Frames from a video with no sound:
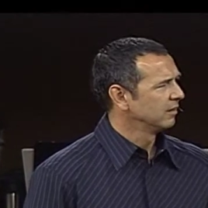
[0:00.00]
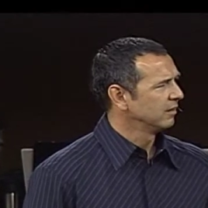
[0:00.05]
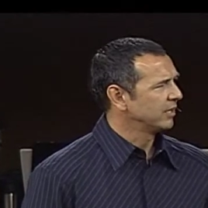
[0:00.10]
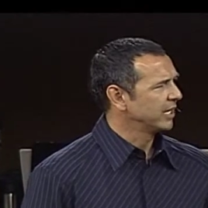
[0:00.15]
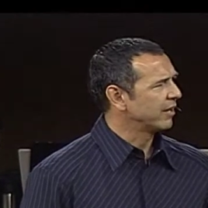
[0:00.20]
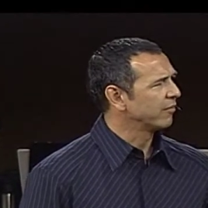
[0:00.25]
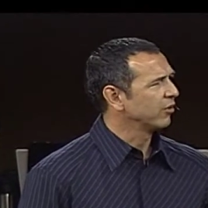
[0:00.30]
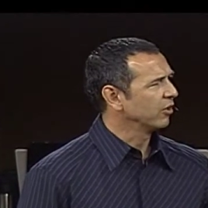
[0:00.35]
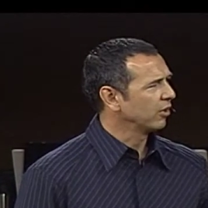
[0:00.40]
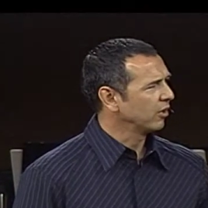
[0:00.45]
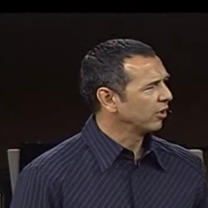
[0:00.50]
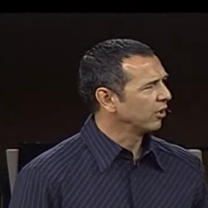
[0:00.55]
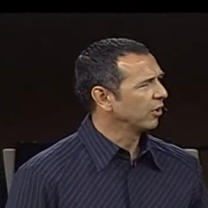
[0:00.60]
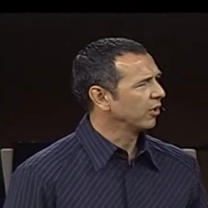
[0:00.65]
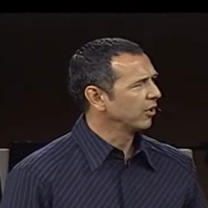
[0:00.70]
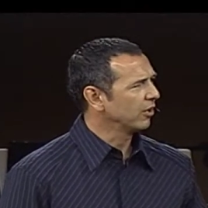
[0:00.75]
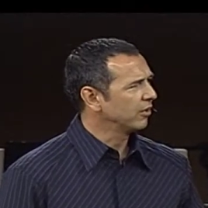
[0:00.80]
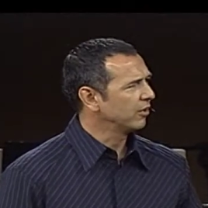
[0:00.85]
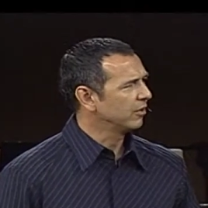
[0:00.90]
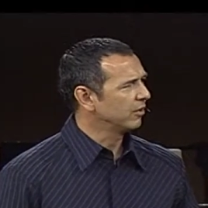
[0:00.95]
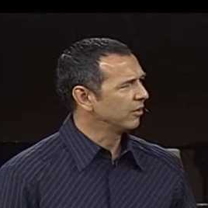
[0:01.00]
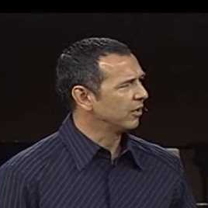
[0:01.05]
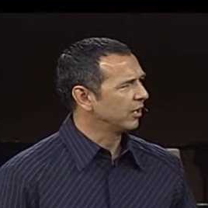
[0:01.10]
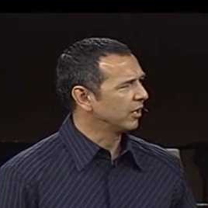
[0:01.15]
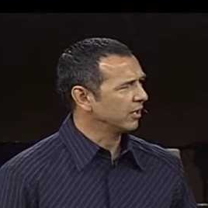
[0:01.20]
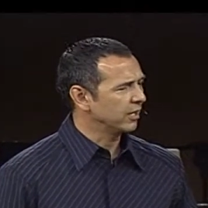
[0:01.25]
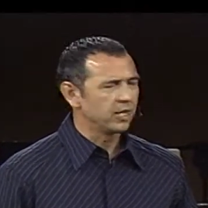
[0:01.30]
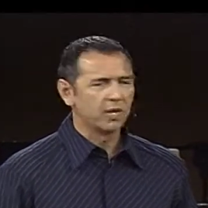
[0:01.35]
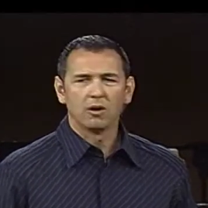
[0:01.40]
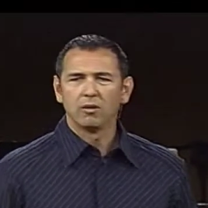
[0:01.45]
You ever heard
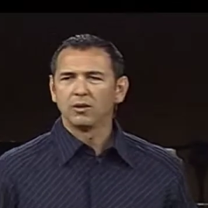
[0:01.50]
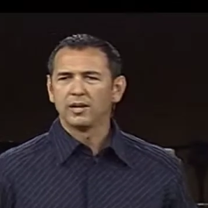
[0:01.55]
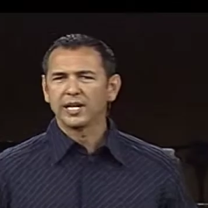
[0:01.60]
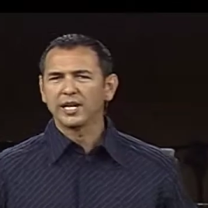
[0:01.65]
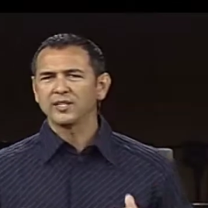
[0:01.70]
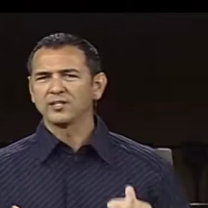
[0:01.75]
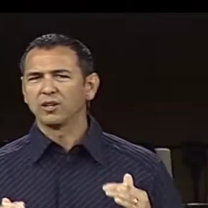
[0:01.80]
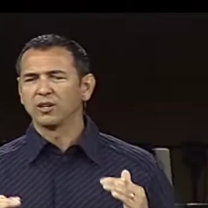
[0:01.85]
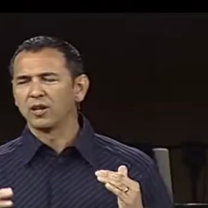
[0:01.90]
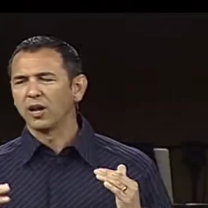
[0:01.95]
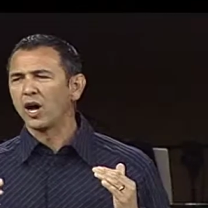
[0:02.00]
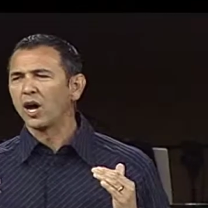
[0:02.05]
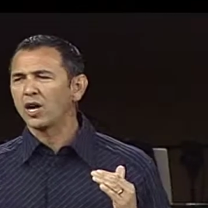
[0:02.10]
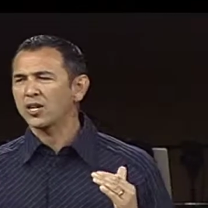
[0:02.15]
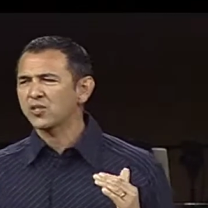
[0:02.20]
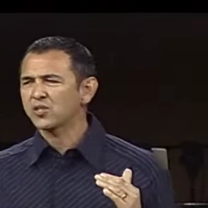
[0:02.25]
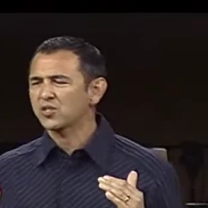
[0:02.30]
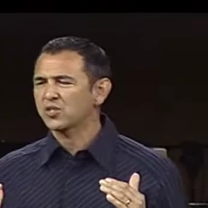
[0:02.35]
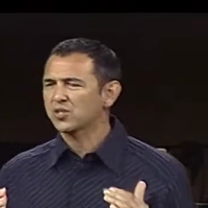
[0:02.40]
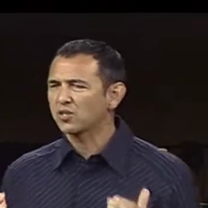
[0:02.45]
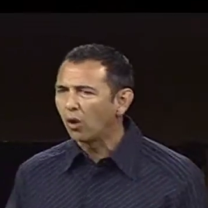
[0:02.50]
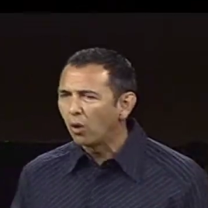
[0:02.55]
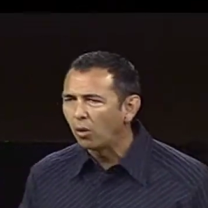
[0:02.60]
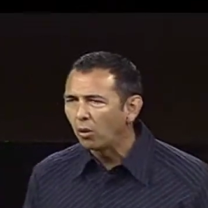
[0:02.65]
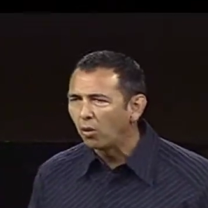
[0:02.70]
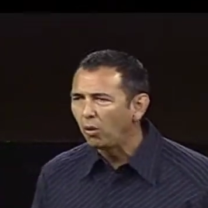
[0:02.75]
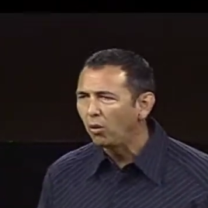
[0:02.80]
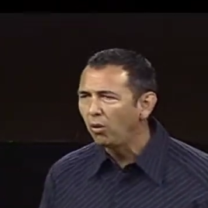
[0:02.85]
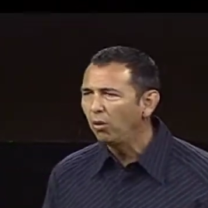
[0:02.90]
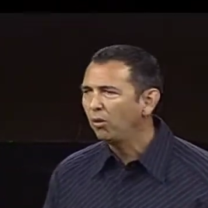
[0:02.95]
he's a lost
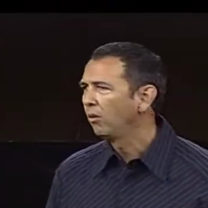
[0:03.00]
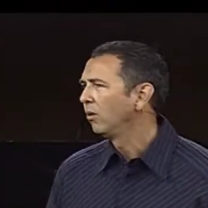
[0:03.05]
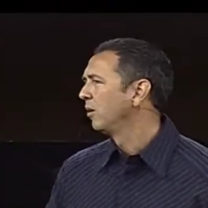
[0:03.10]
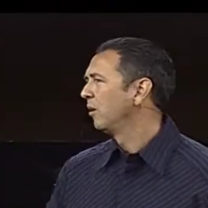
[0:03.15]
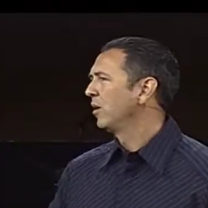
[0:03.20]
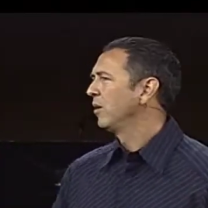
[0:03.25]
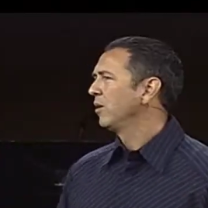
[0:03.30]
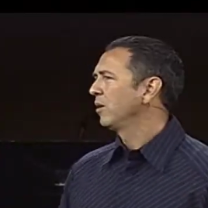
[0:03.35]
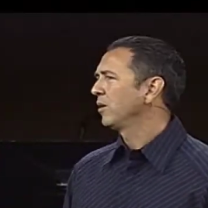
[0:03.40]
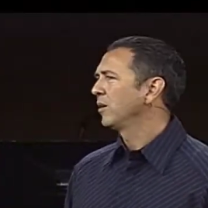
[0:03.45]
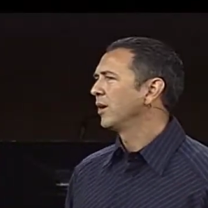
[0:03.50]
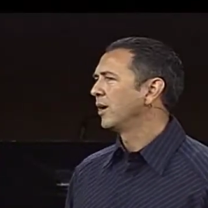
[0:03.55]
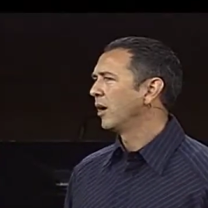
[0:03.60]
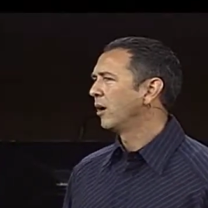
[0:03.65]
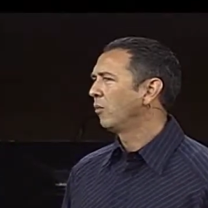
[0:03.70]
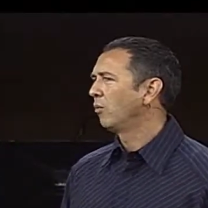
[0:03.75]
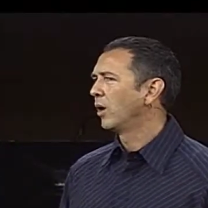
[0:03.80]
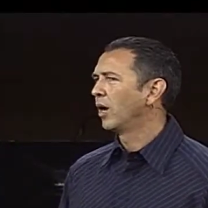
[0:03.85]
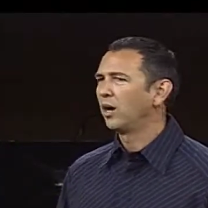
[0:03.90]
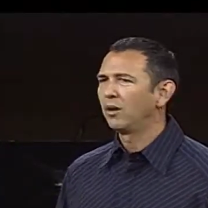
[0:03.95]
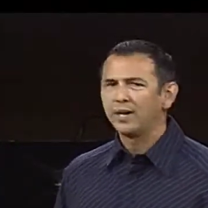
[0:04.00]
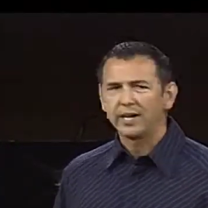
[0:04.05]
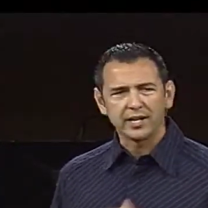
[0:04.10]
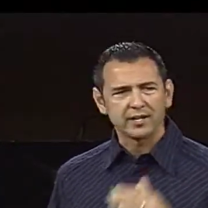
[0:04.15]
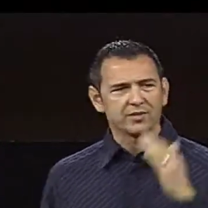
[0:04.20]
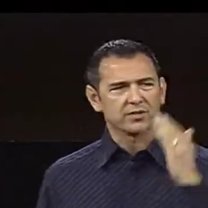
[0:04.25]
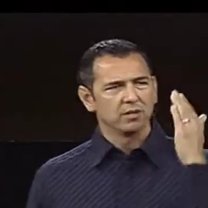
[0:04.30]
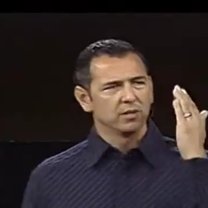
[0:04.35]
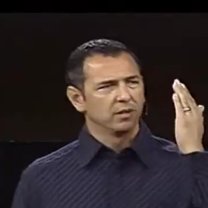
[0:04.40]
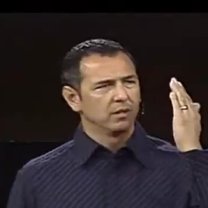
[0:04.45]
soul? Well,
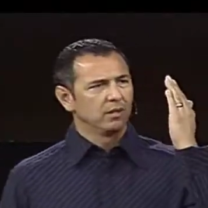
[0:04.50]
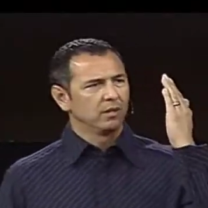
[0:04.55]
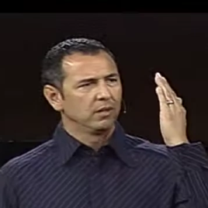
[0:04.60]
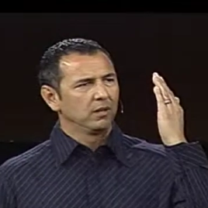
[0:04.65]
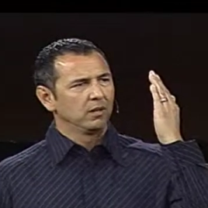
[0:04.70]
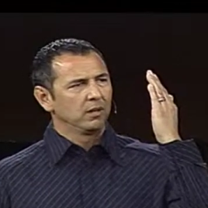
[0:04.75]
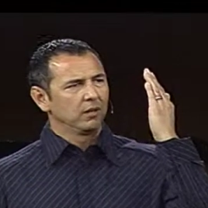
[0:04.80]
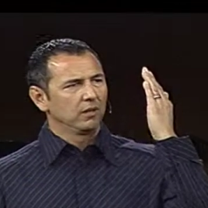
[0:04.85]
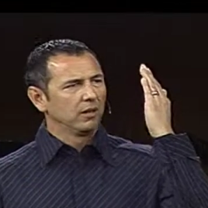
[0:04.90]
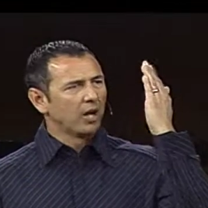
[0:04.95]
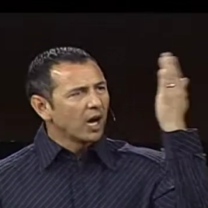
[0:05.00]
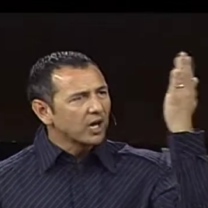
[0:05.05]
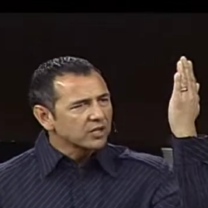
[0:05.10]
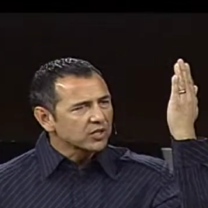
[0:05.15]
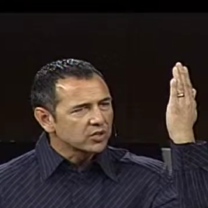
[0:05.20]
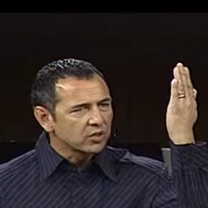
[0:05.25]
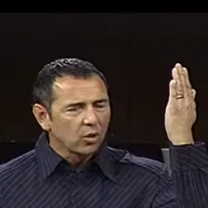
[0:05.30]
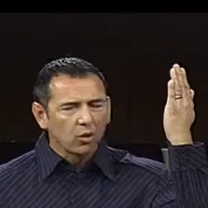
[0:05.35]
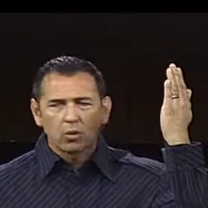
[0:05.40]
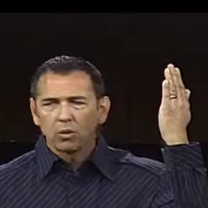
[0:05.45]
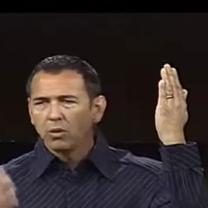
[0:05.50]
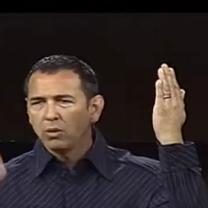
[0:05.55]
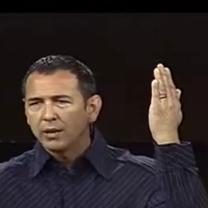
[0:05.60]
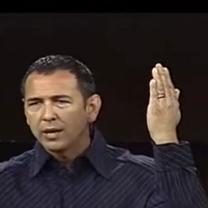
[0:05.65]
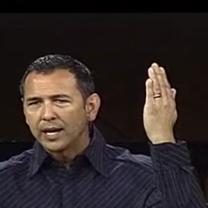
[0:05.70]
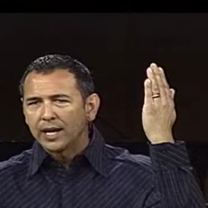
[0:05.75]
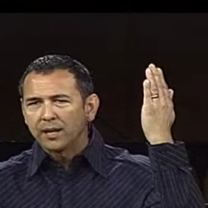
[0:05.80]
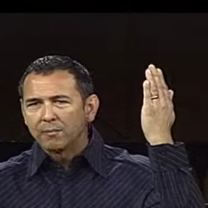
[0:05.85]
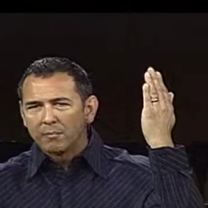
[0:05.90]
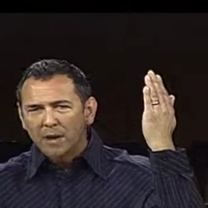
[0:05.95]
it's lost soul
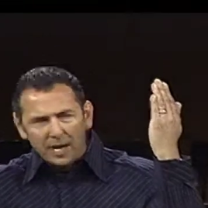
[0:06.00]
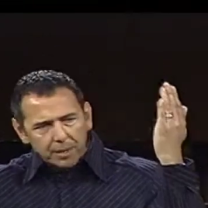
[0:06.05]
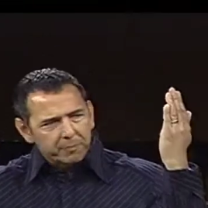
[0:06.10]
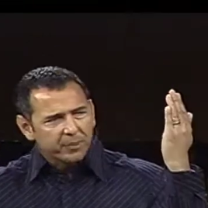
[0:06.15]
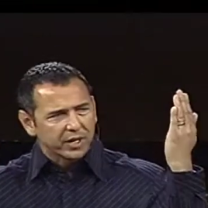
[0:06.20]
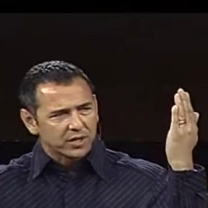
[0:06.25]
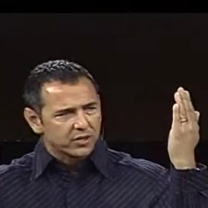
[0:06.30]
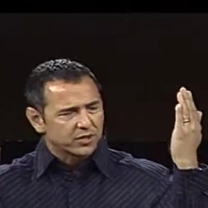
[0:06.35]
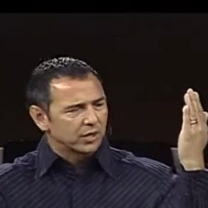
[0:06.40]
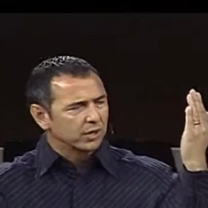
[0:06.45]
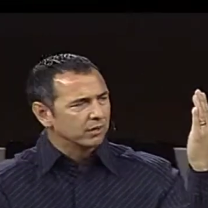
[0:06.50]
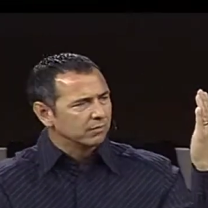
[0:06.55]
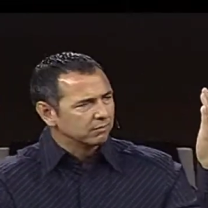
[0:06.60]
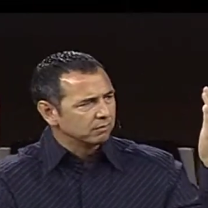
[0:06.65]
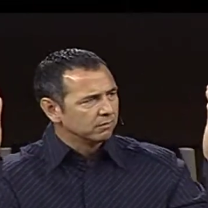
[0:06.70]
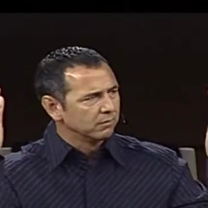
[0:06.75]
in my picture.